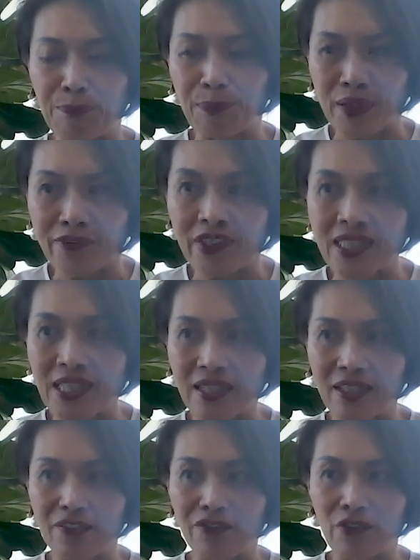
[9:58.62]

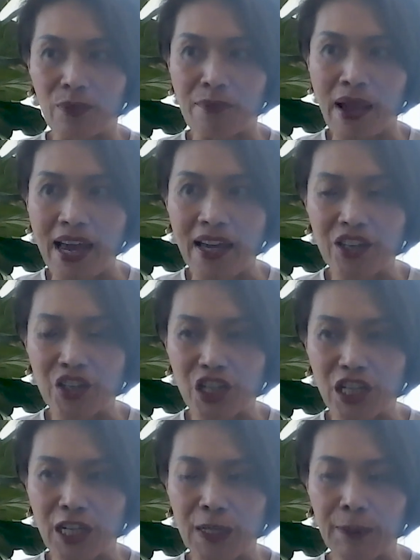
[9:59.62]
pivoted from
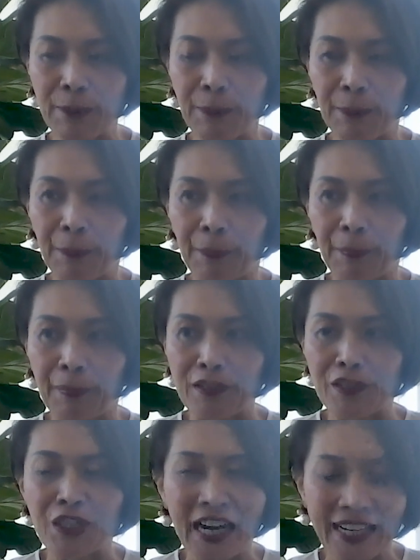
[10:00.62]
managing
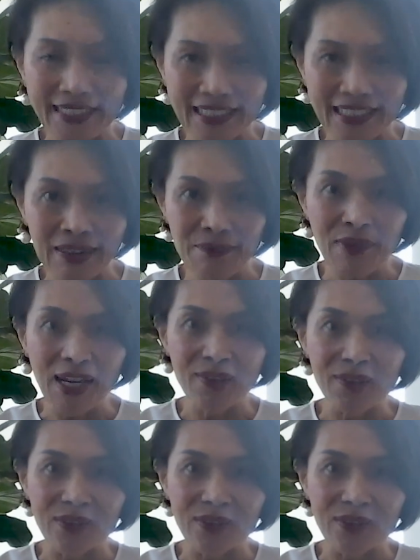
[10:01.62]
China prior to